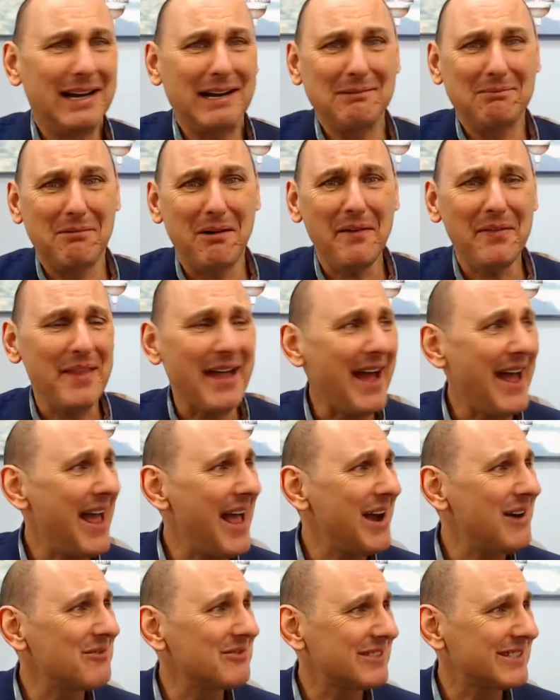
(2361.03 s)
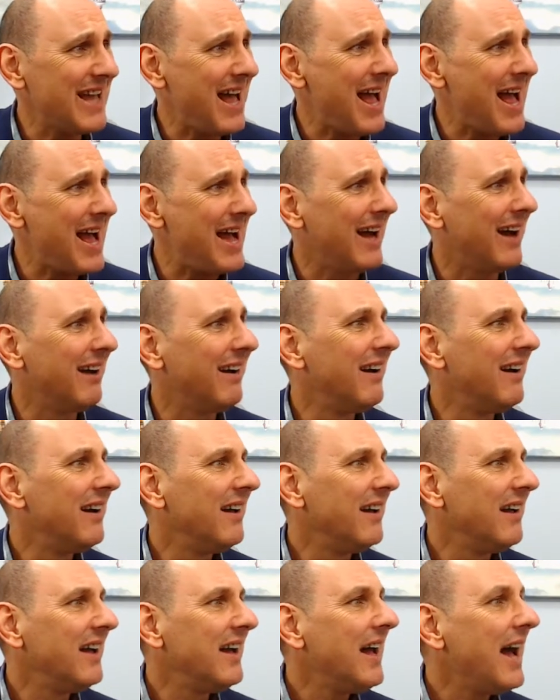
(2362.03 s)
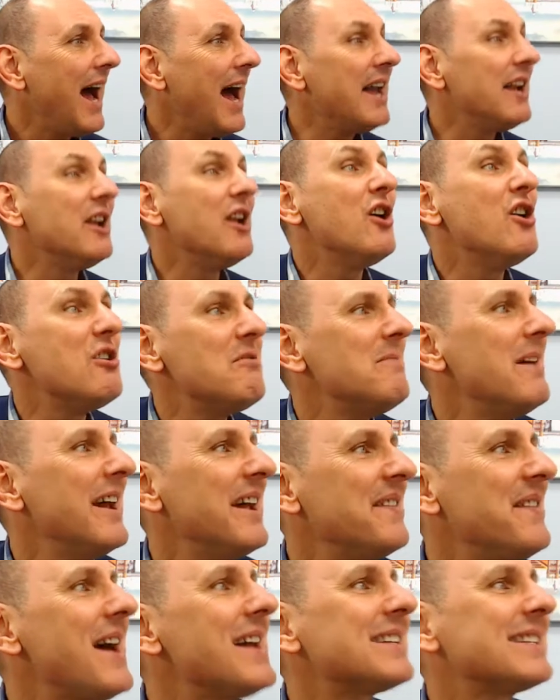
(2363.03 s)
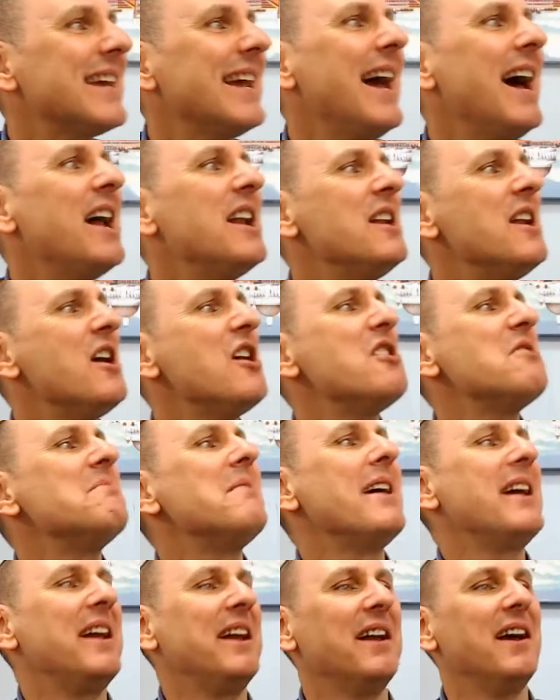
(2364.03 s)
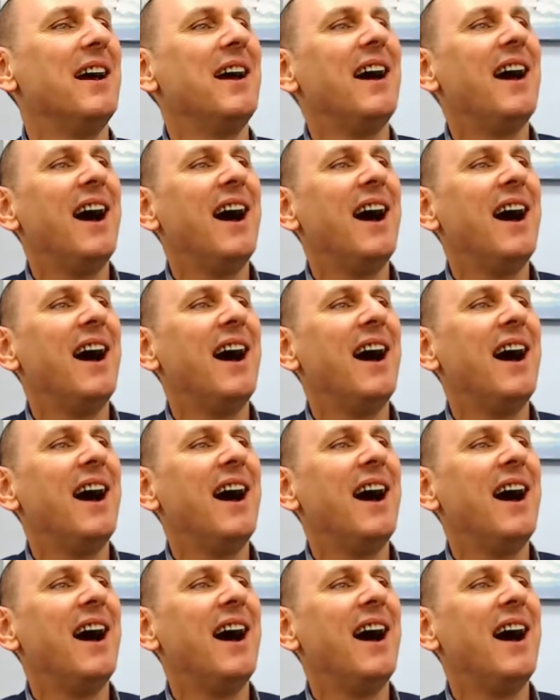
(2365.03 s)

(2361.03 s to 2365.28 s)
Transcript: What the hell's that? Halloumi. That's it. Halloumi.